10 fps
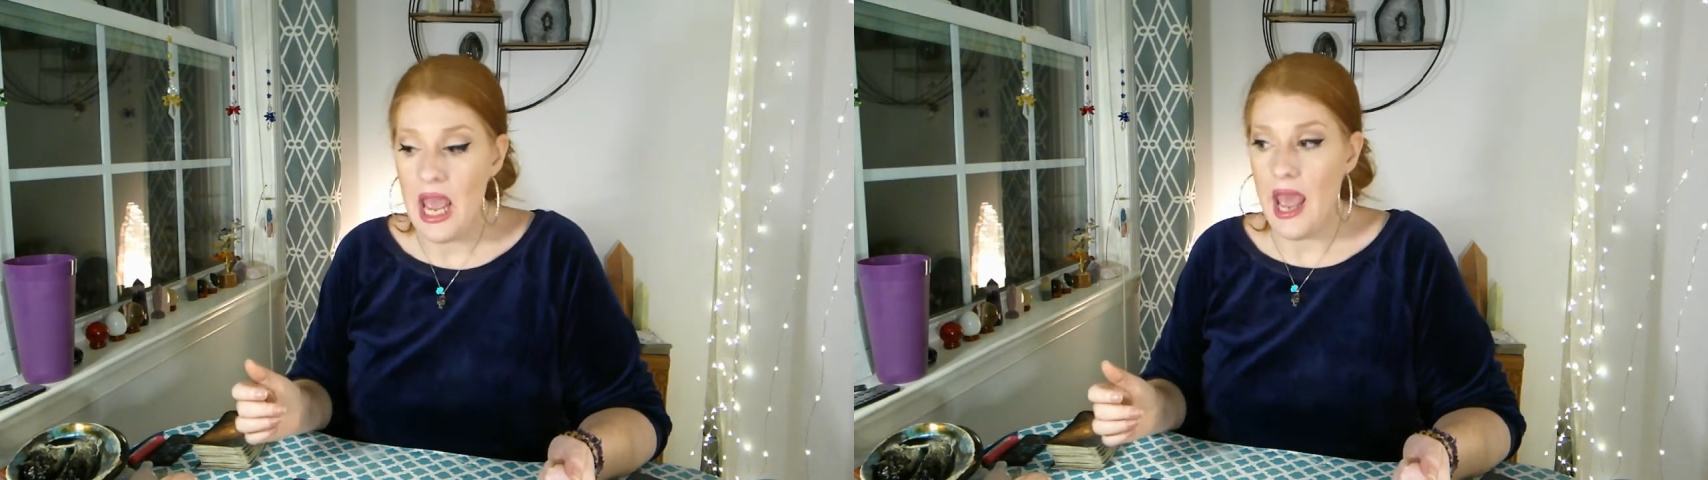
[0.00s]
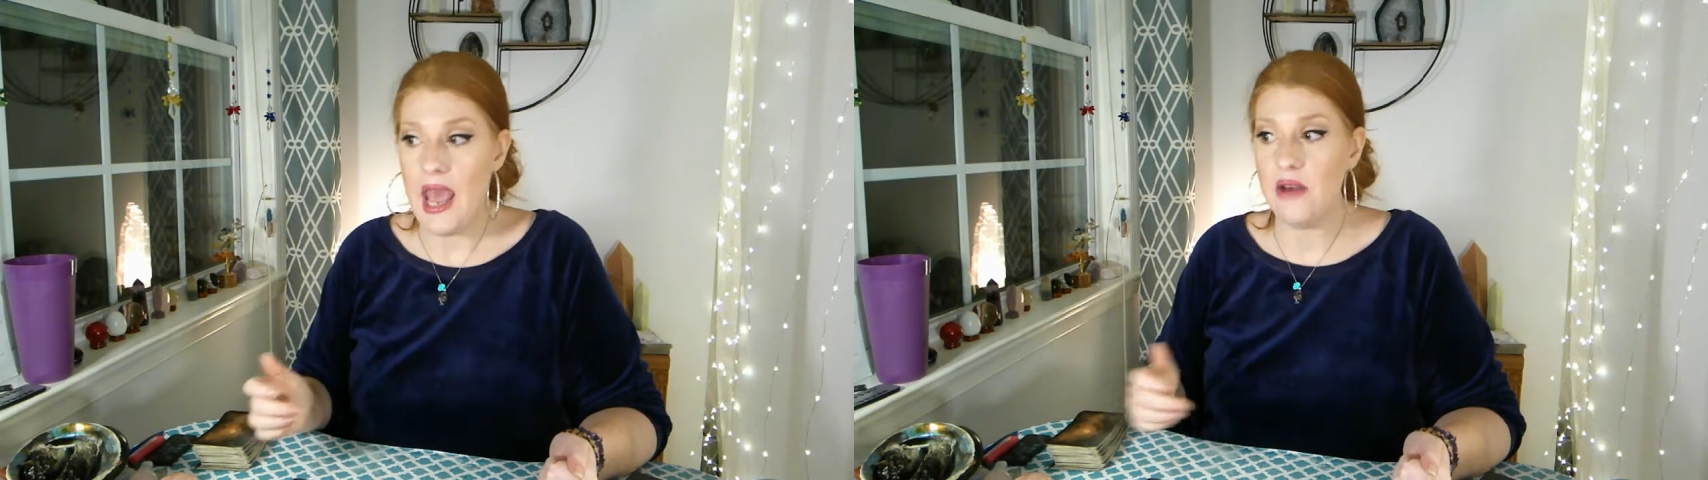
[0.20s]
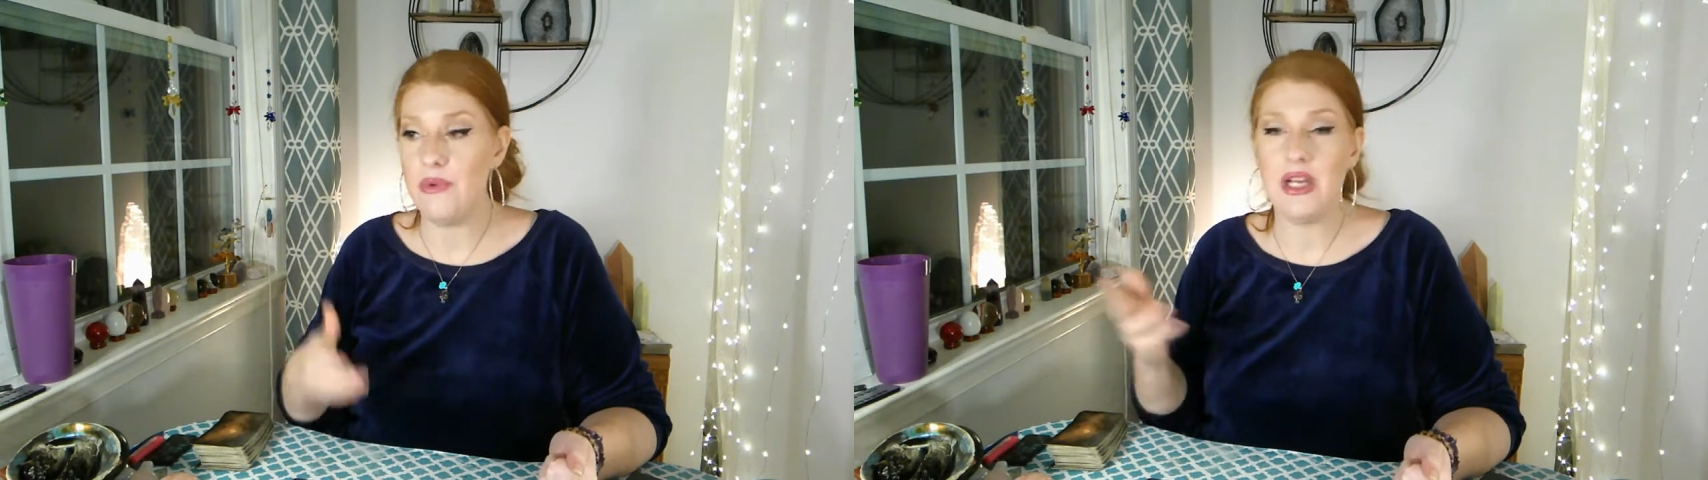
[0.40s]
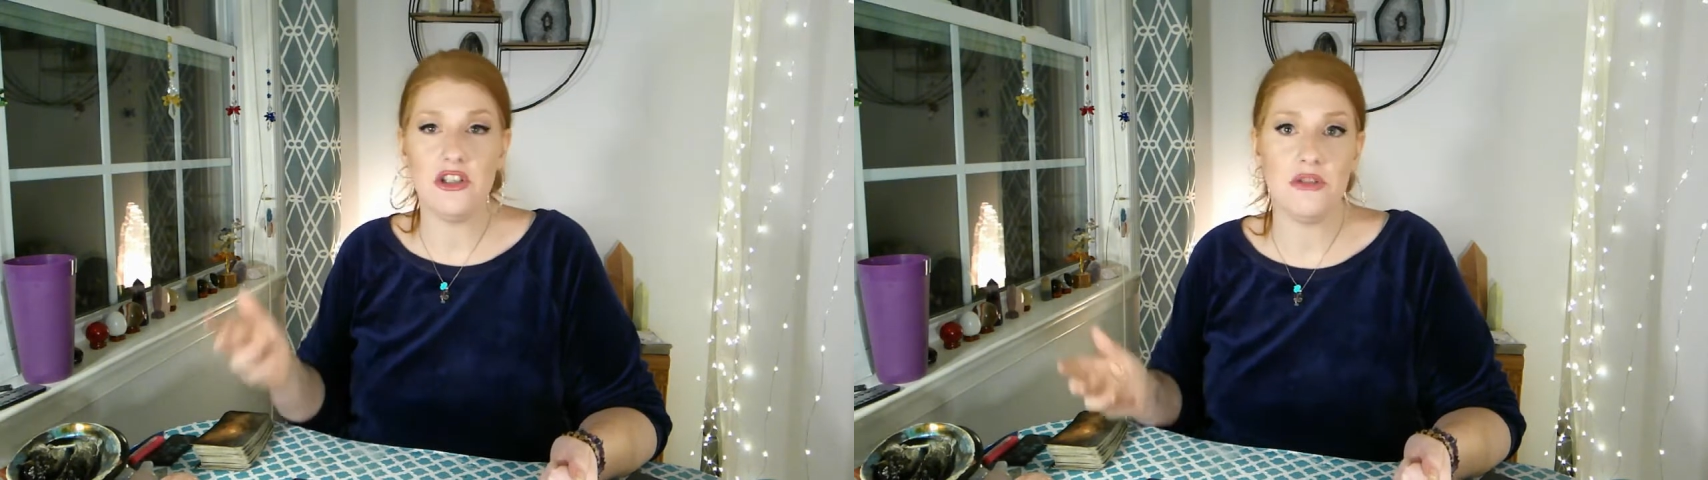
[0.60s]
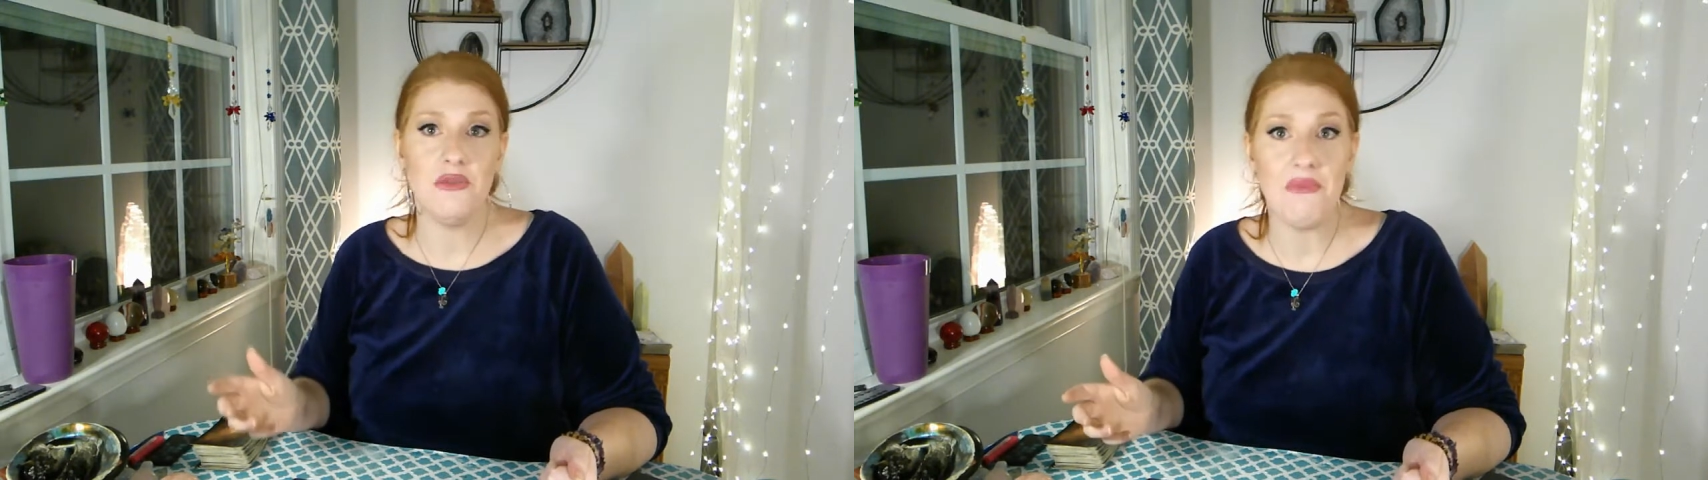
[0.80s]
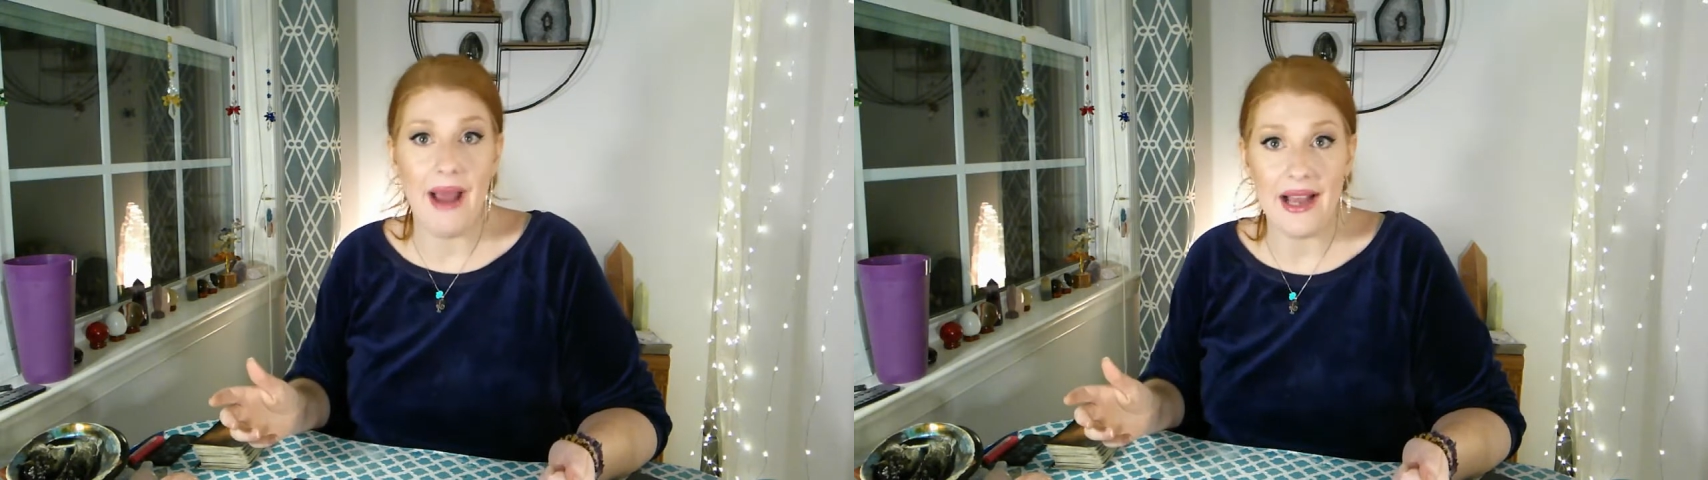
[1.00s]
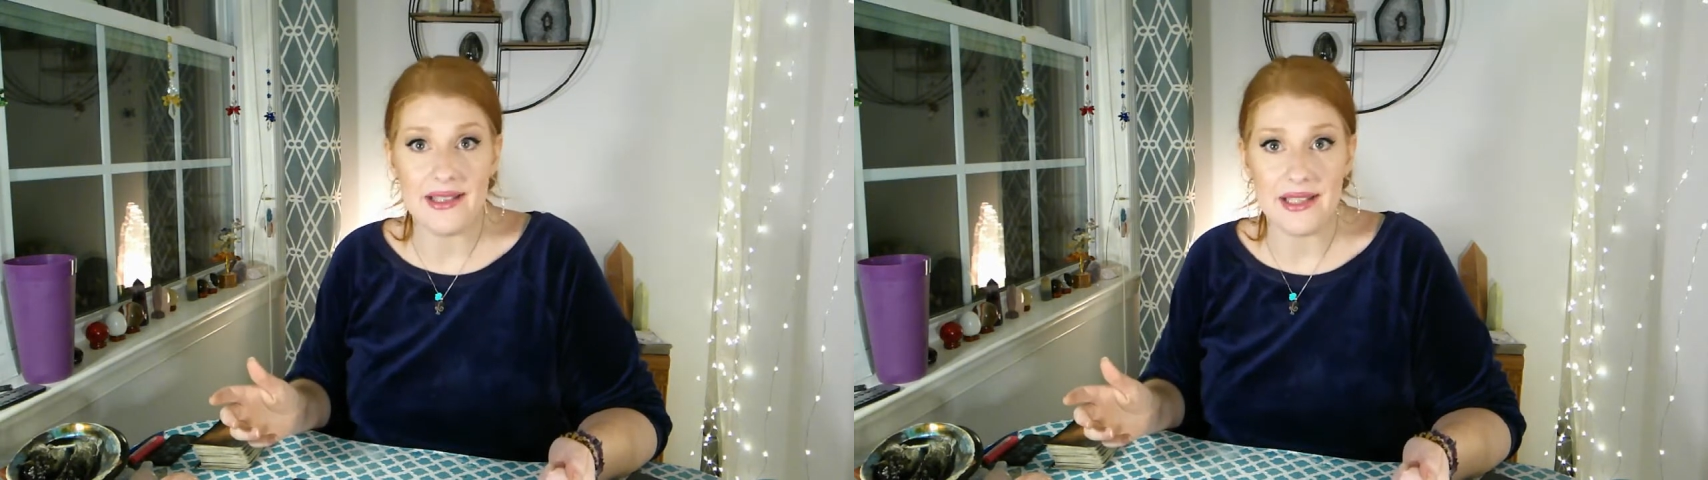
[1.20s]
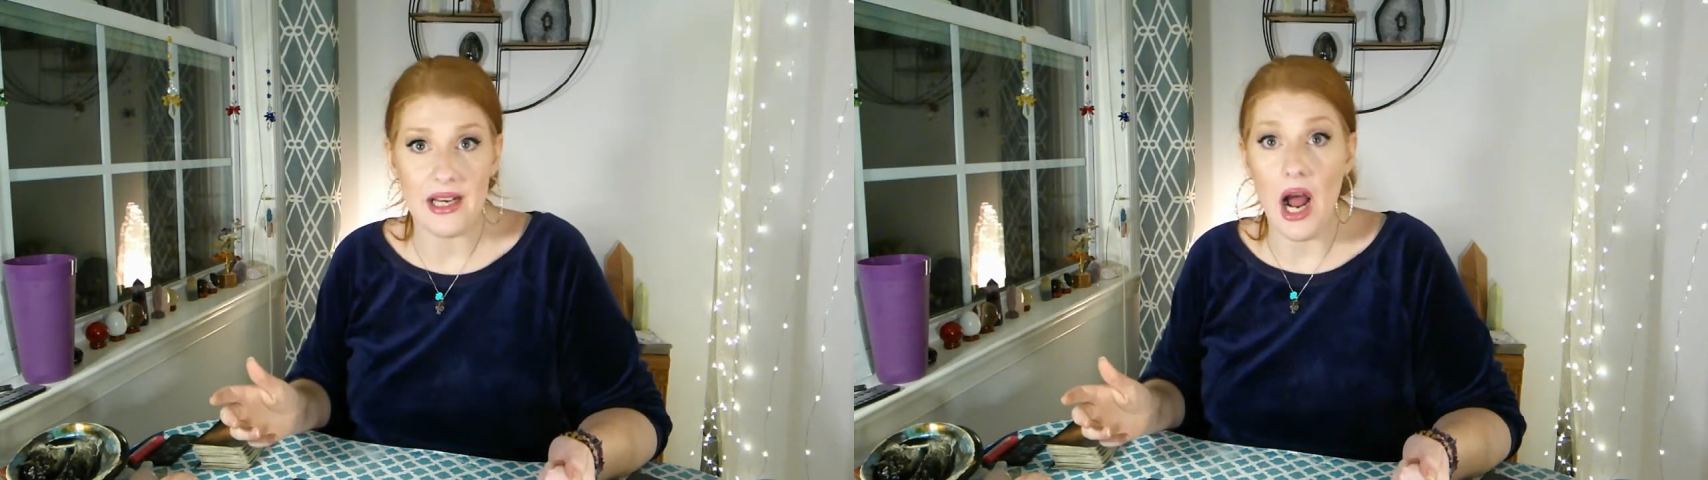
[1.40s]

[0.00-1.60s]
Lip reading: and we could just move past it.